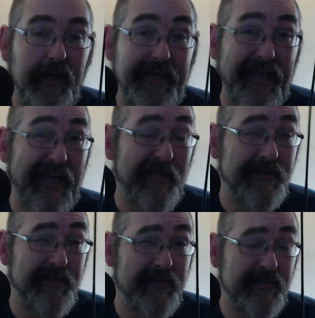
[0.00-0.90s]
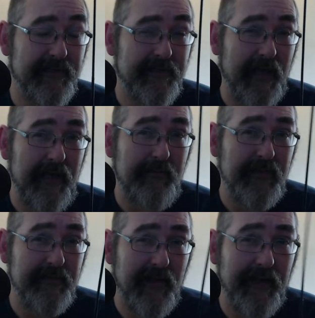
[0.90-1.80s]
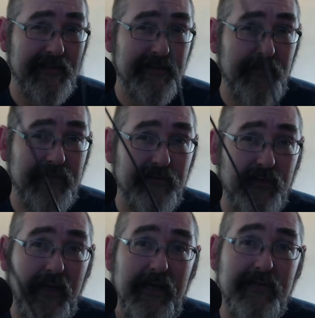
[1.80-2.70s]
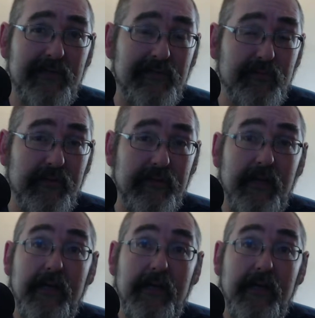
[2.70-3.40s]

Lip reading: It has the same exact specifications with